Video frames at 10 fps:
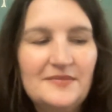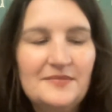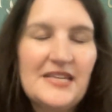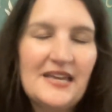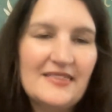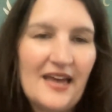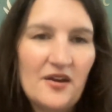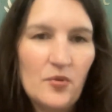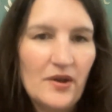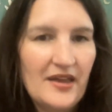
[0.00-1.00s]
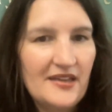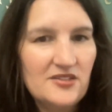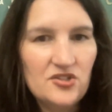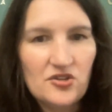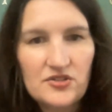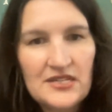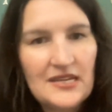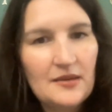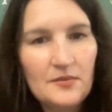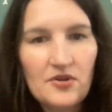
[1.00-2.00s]
take that away to your
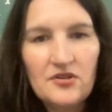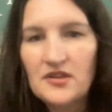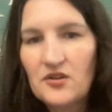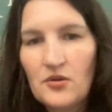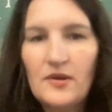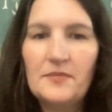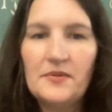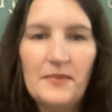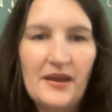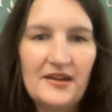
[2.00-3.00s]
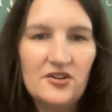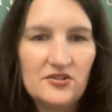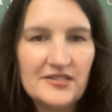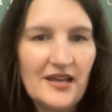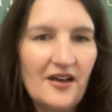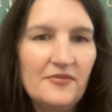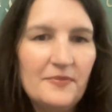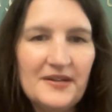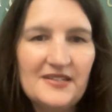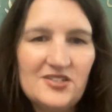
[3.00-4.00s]
team or you can go implement it yourself.
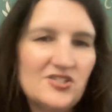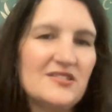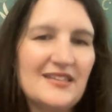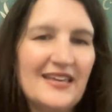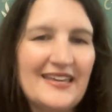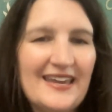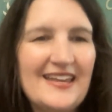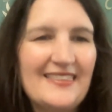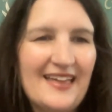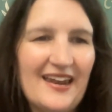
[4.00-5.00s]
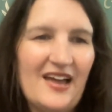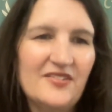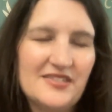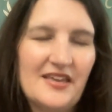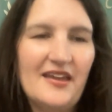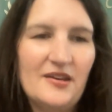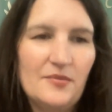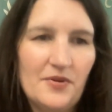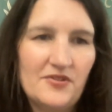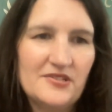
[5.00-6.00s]
But it's just like getting that outside
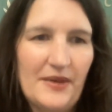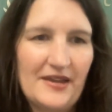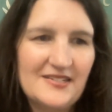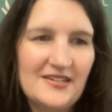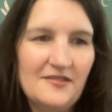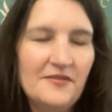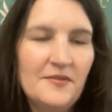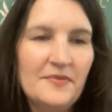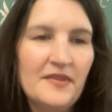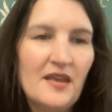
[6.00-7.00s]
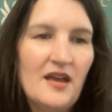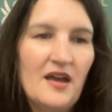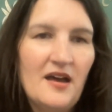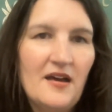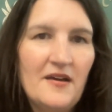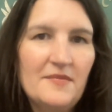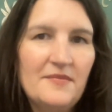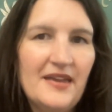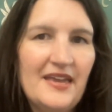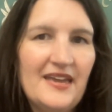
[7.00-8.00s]
perspective.
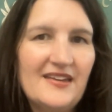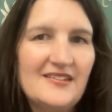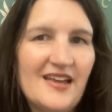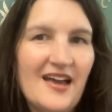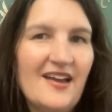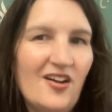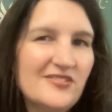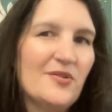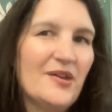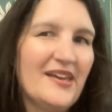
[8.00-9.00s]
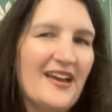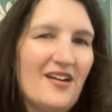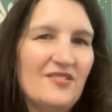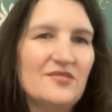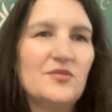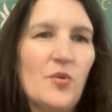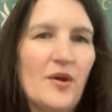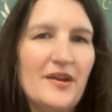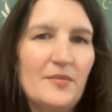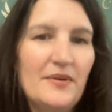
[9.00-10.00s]
And I also hang out
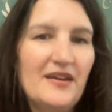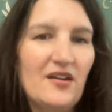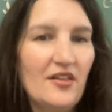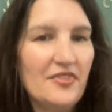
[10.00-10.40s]
quite a bit on